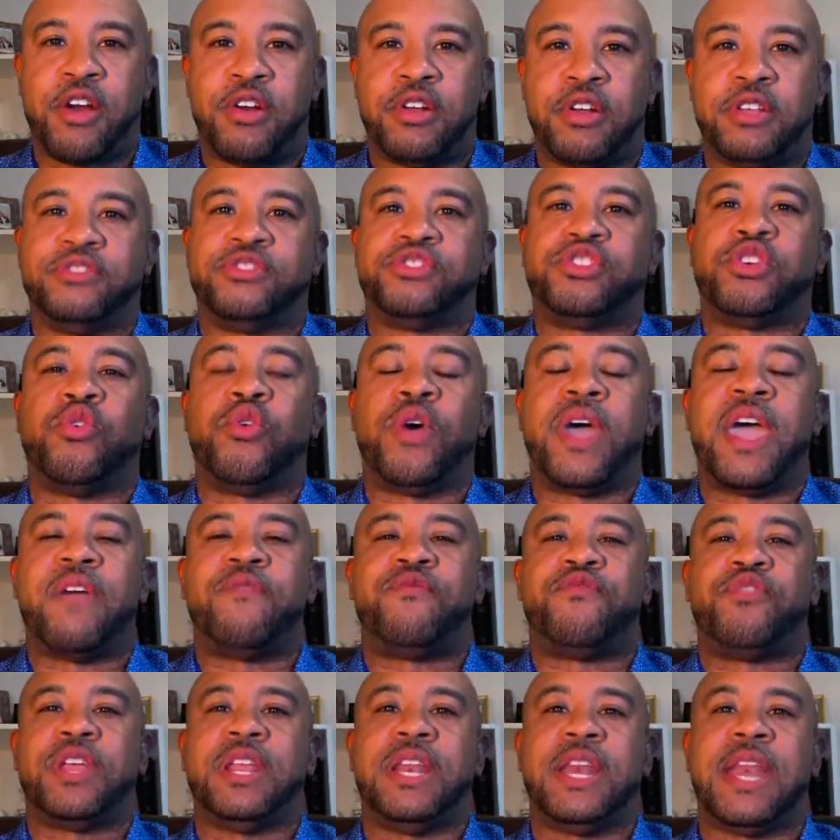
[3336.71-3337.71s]
And so
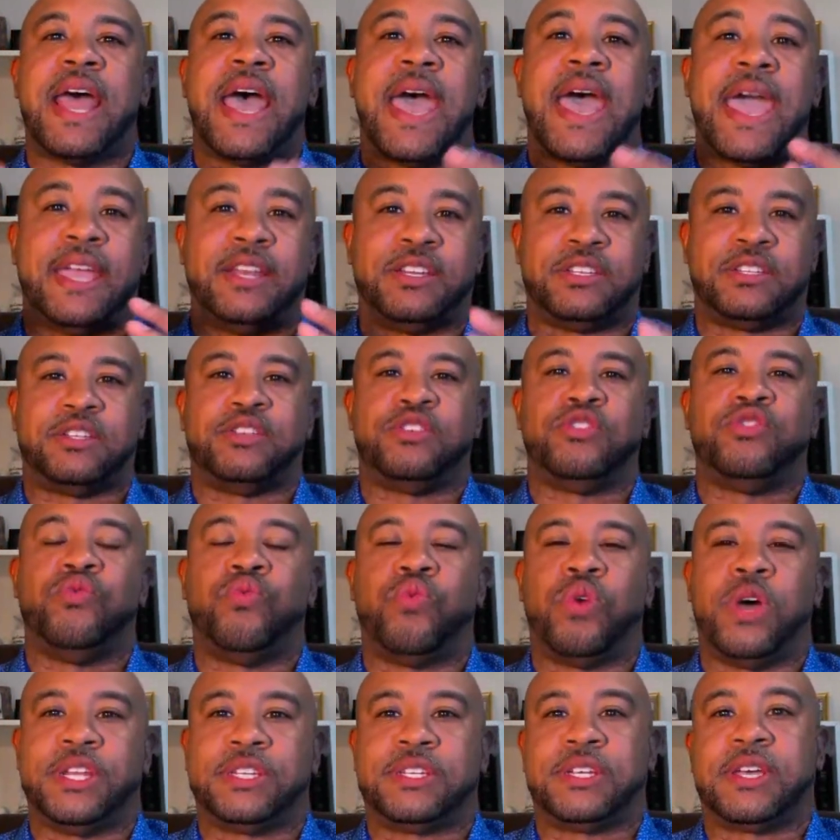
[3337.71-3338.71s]
every night you
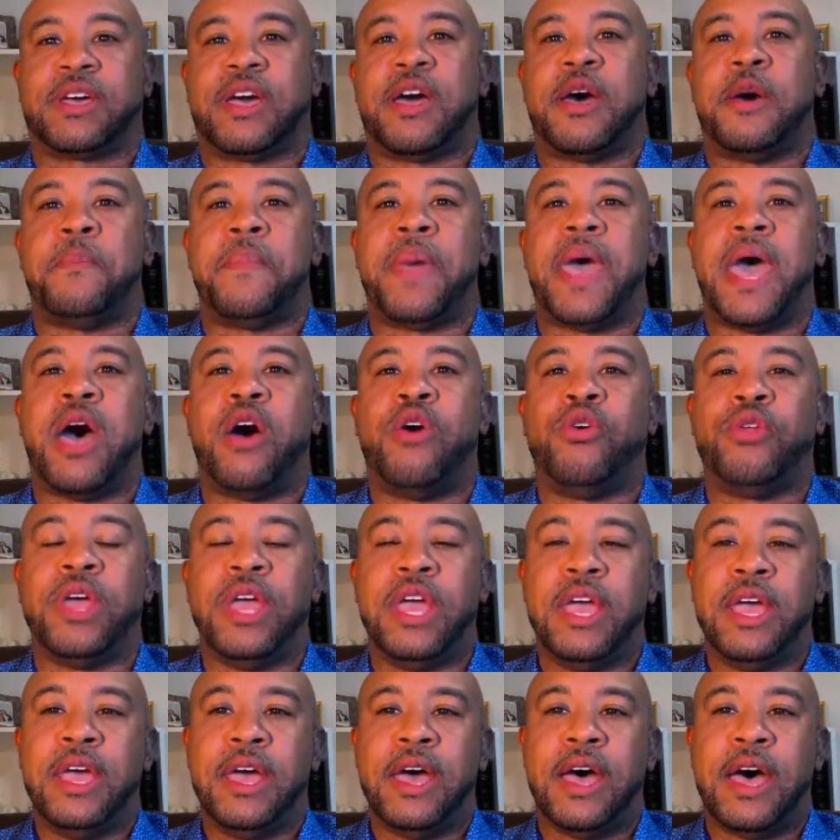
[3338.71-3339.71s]
want to come out
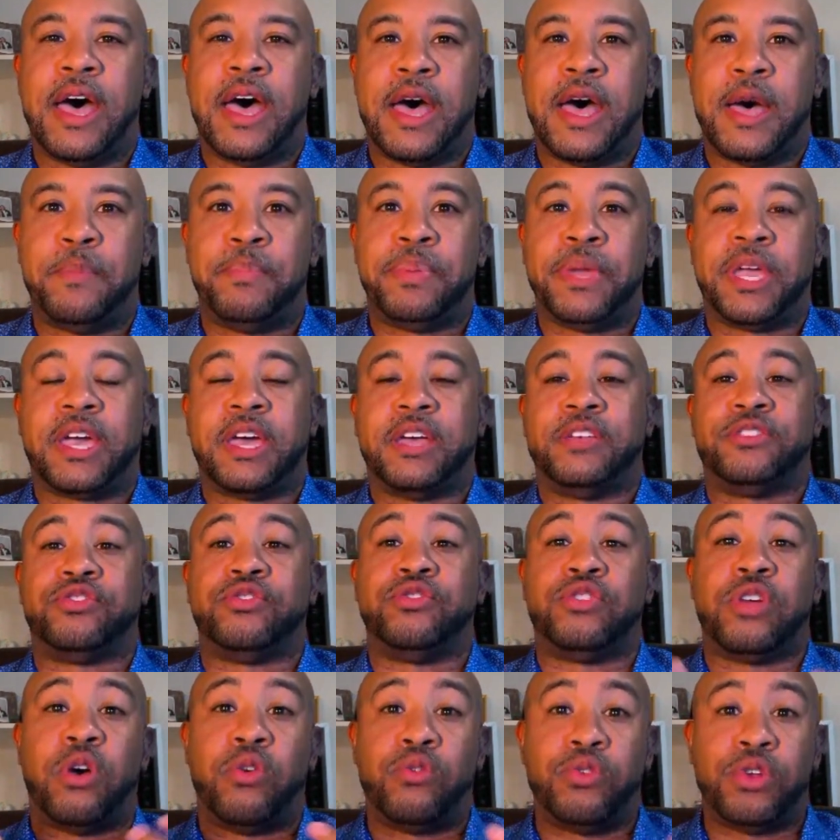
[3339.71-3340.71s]
uh, because you
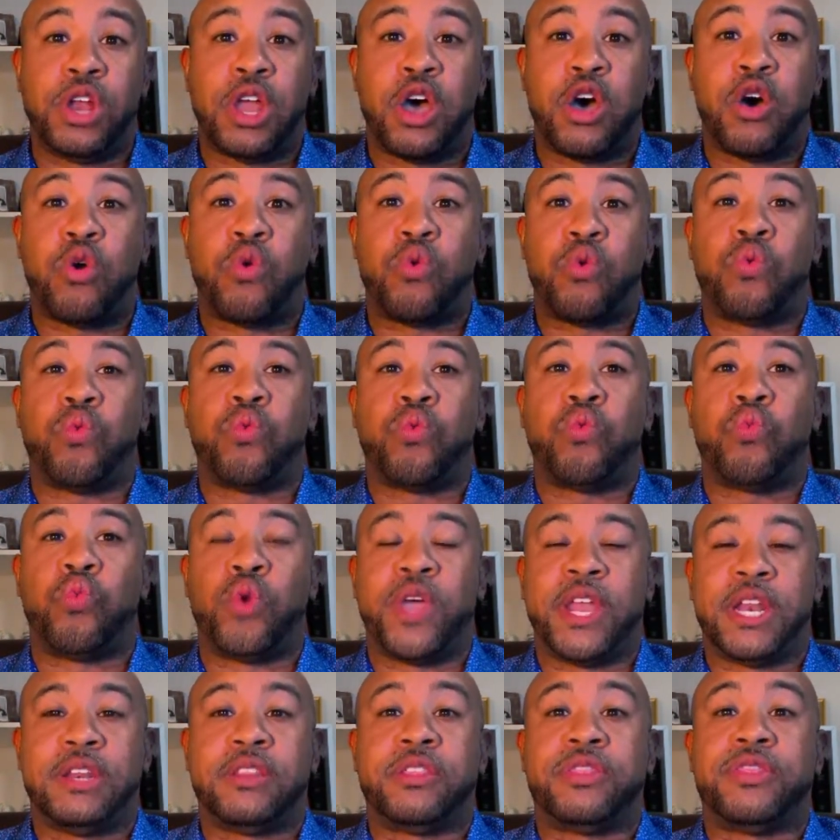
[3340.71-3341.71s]
don't know
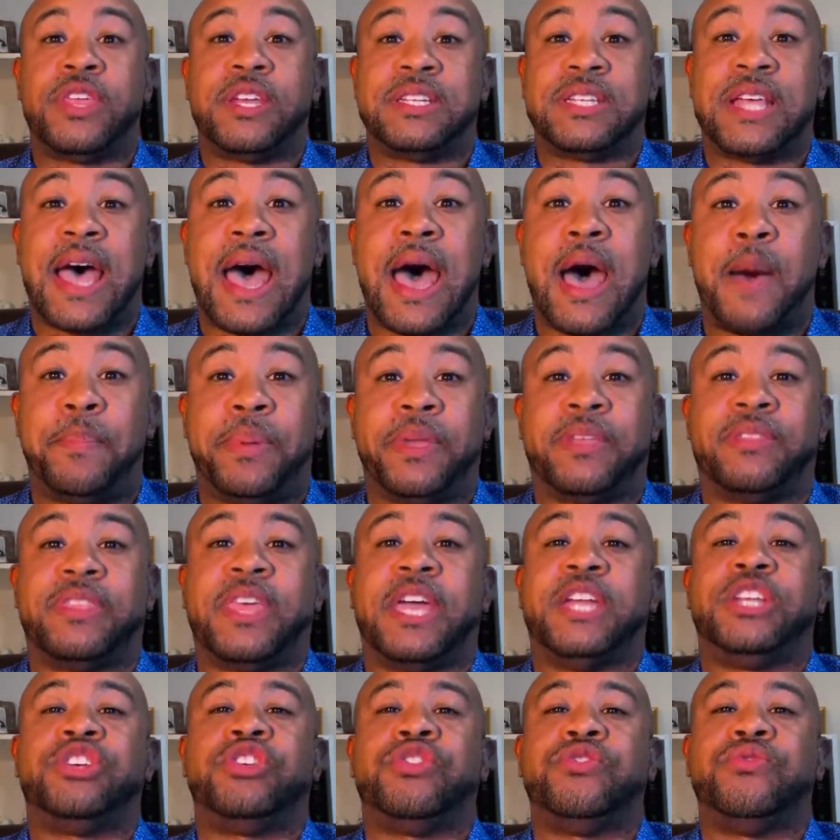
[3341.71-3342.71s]
when the topic
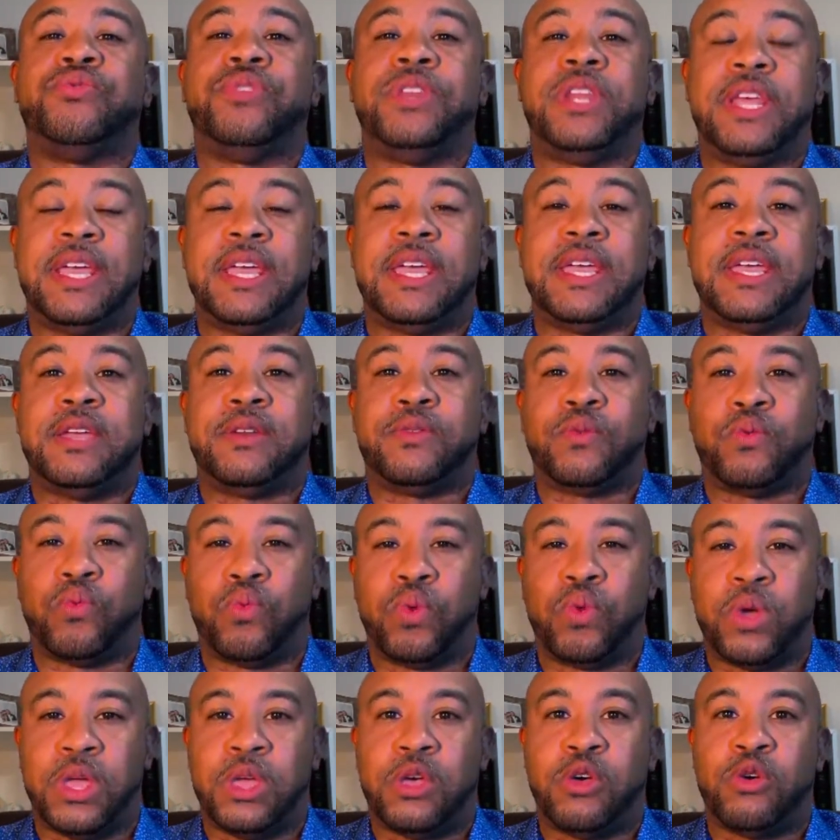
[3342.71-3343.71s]
that you need
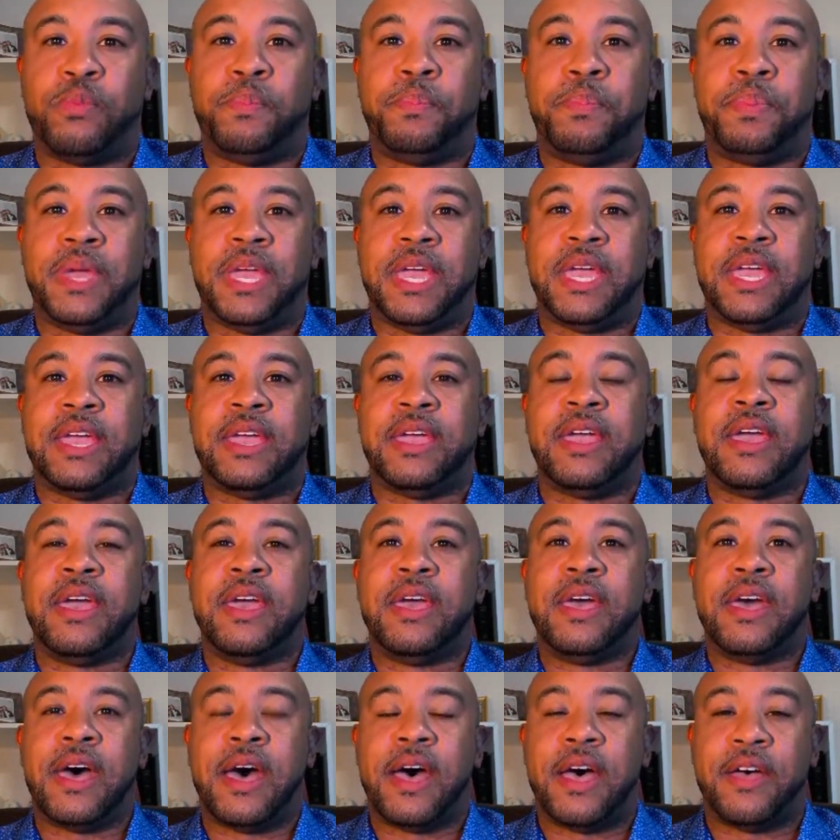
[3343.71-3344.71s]
will be
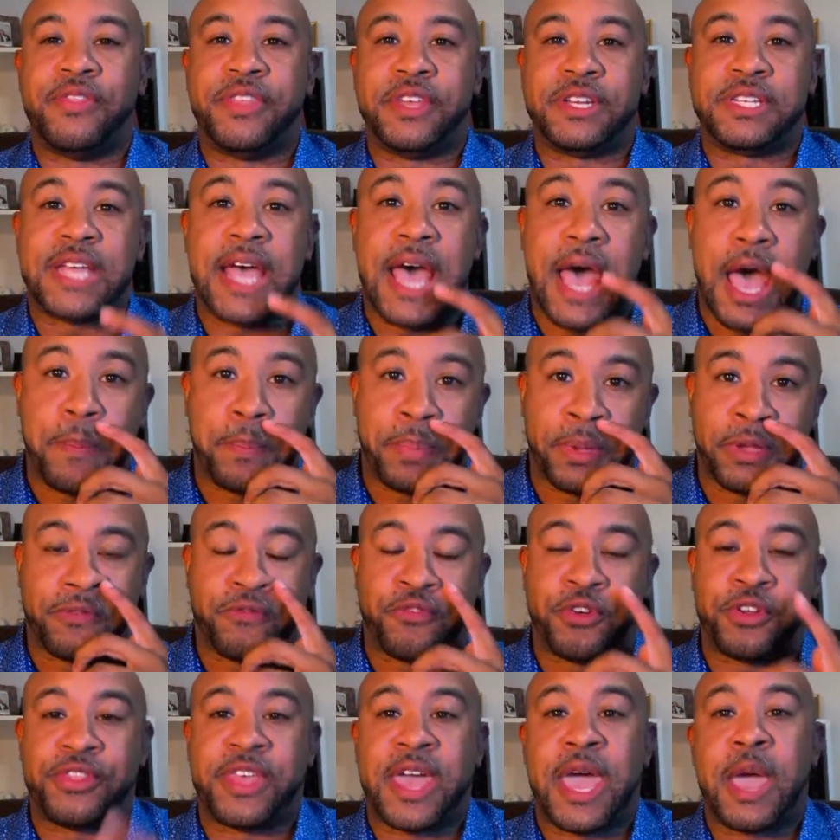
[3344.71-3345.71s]
uh, the topic for
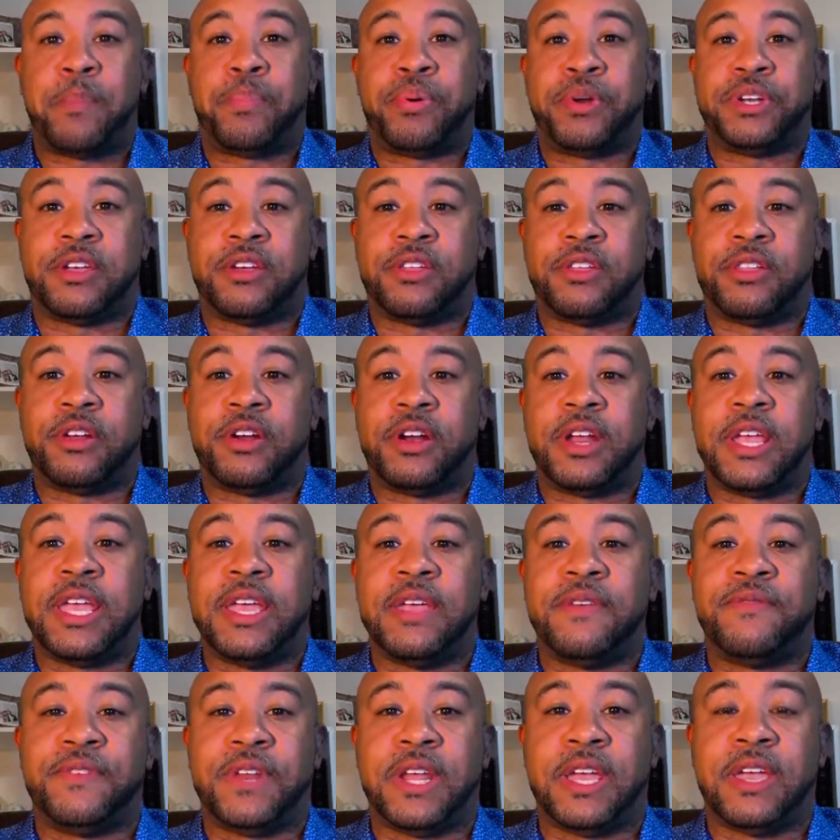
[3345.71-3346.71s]
that particular
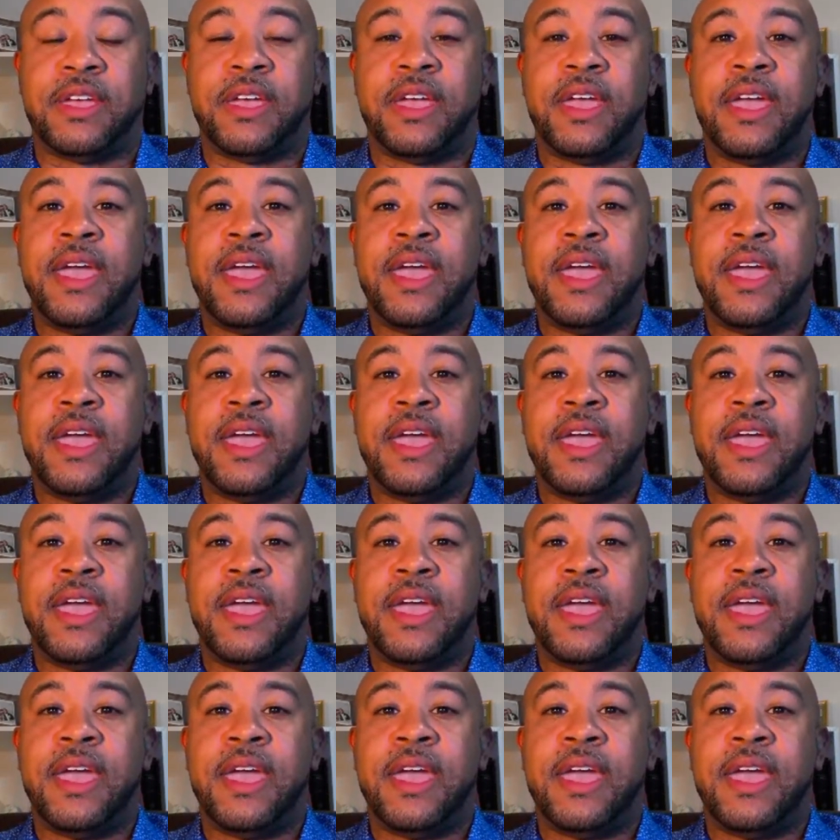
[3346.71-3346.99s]
evening.